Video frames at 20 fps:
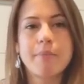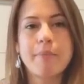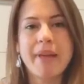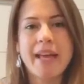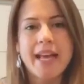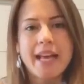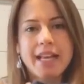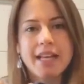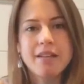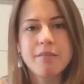
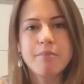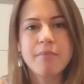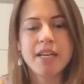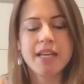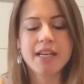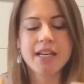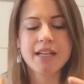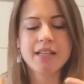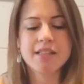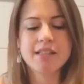pain
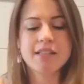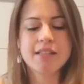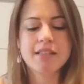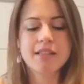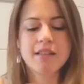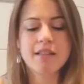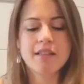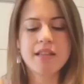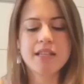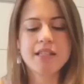because
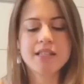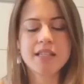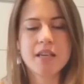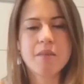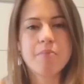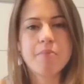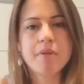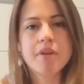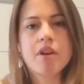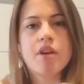these
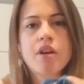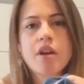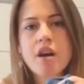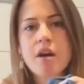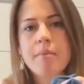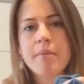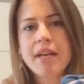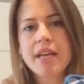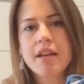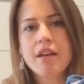keep
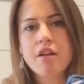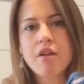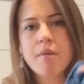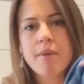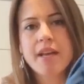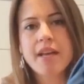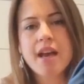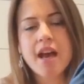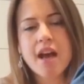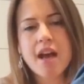coming,
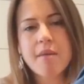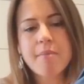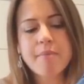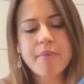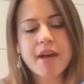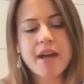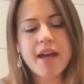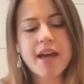going up.